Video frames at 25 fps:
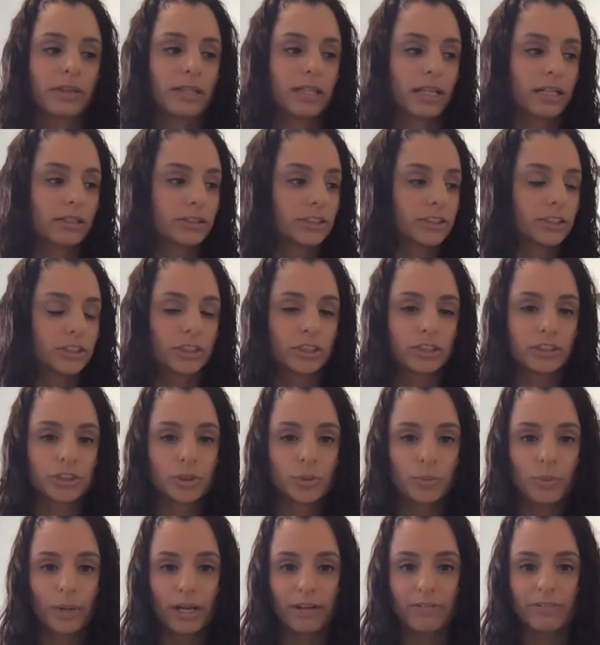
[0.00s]
they'll start to
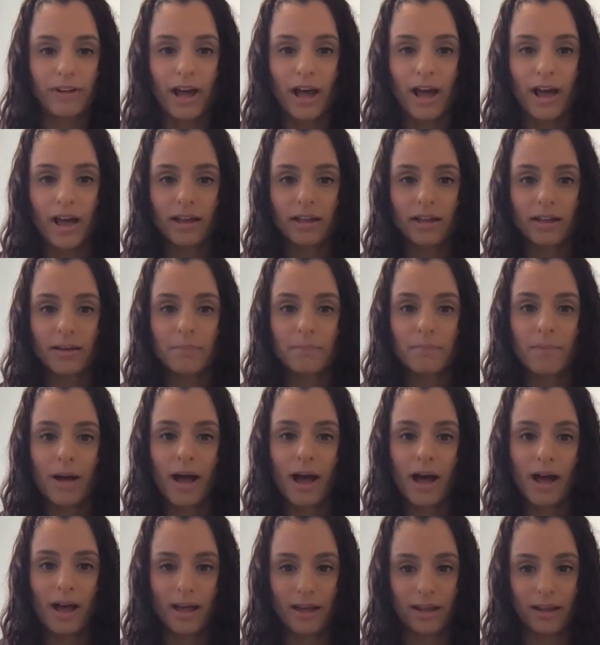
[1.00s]
wave hi and
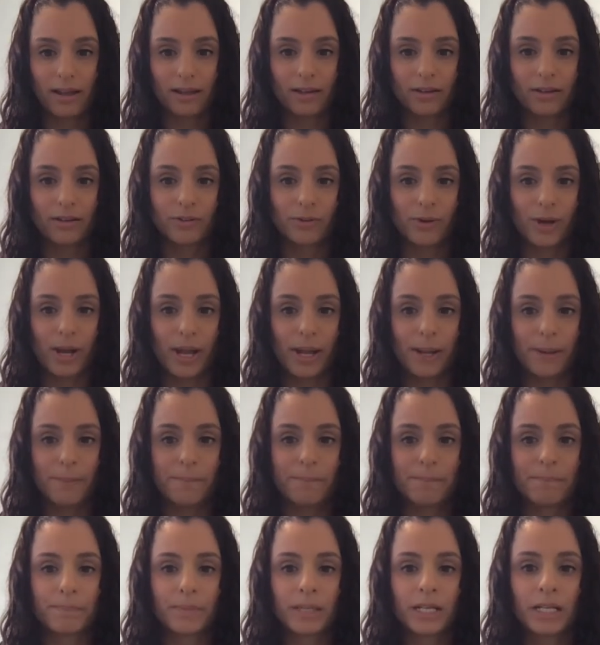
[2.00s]
bye,
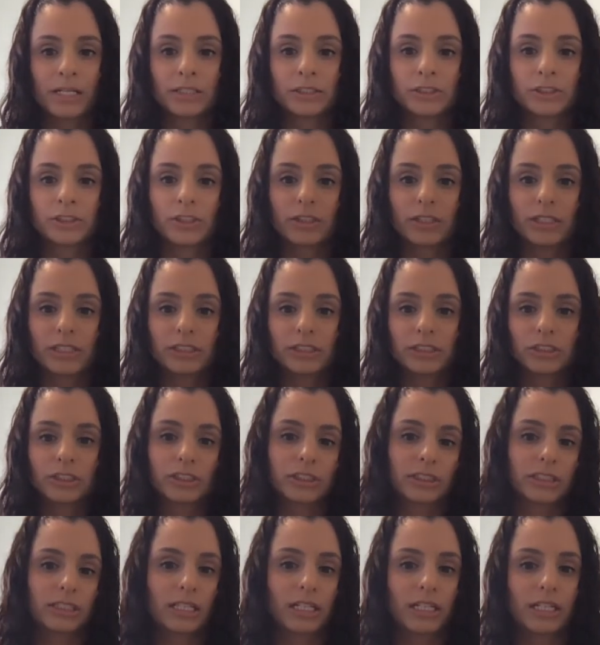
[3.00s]
okay? So they start
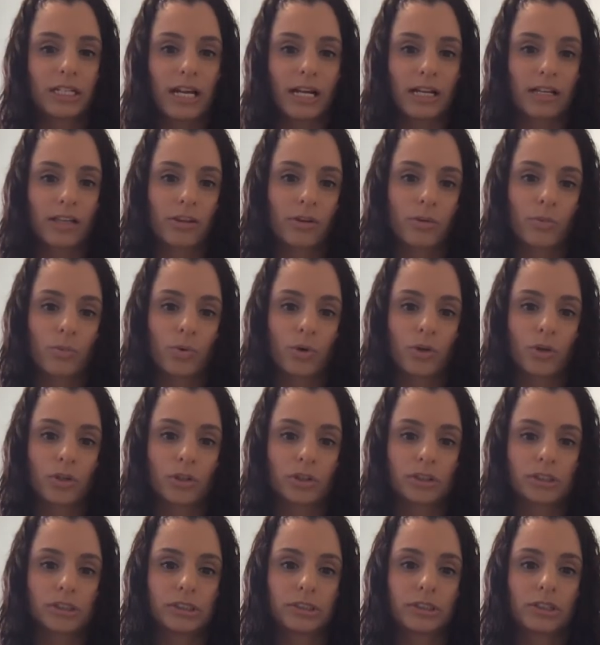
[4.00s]
to connect the
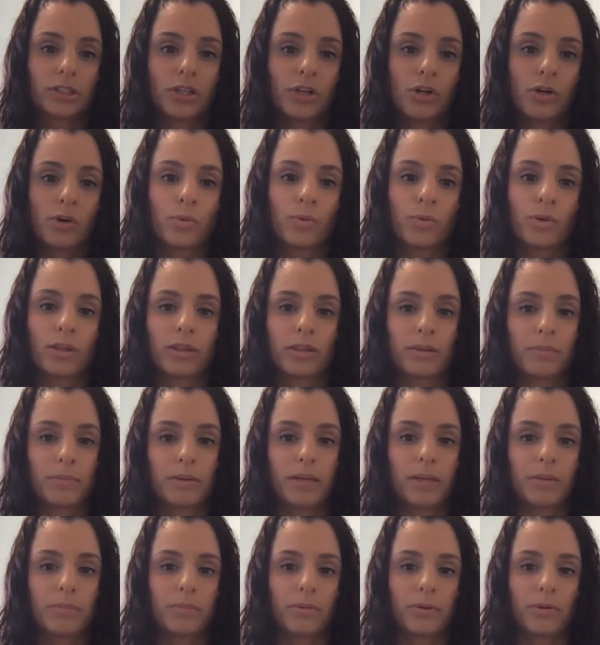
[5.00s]
words with the
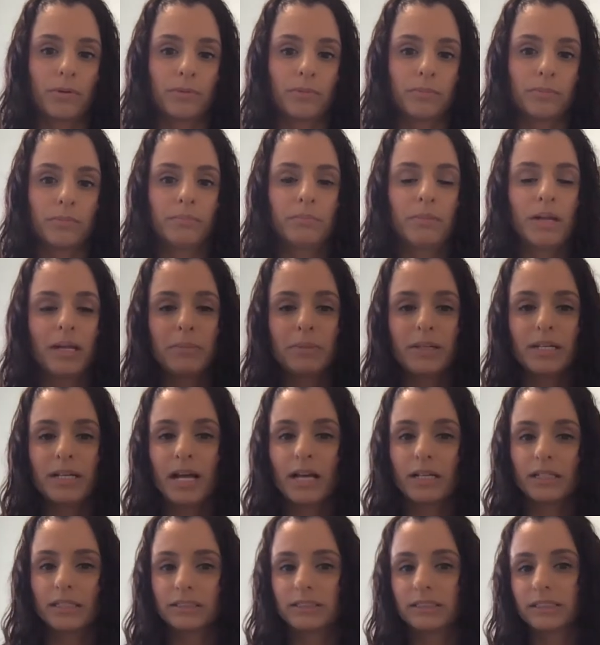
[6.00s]
people. Maybe
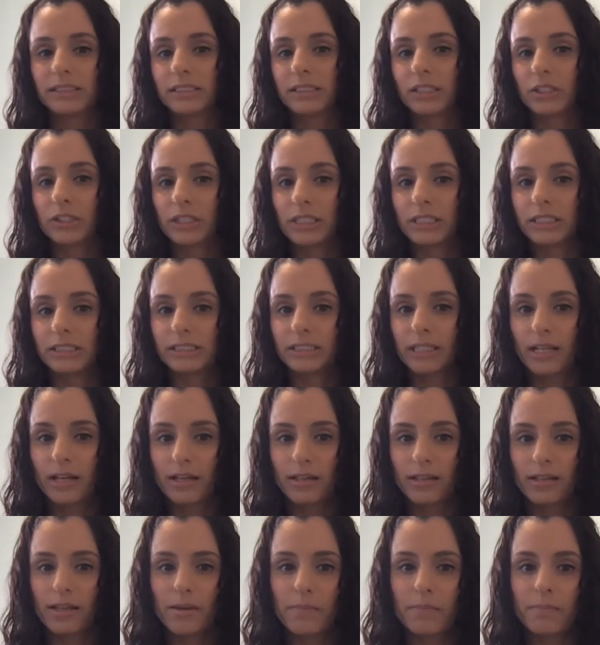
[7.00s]
not necessarily
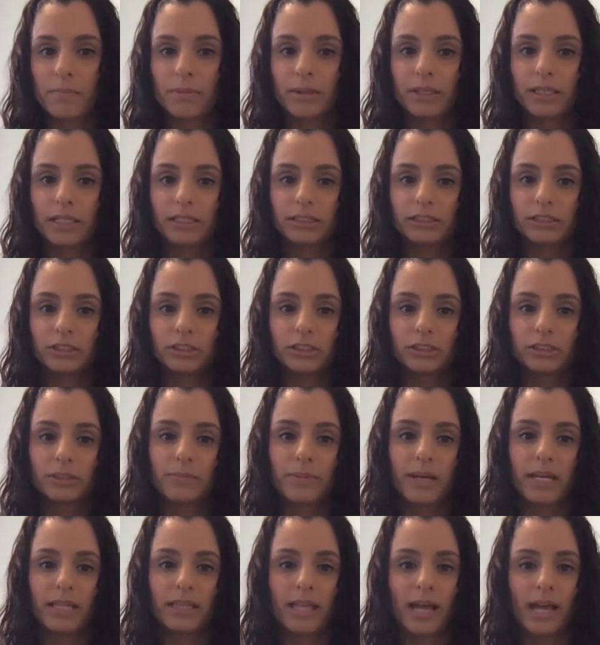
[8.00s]
saying them, but they start to
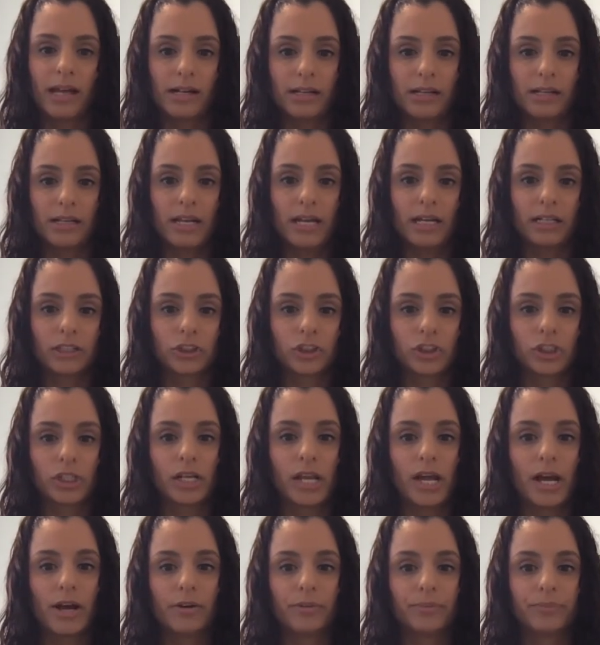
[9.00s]
make that connection
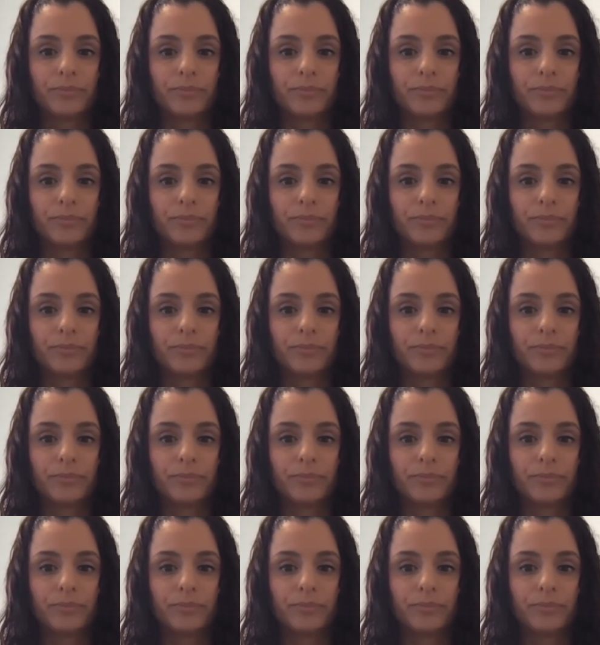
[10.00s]
now.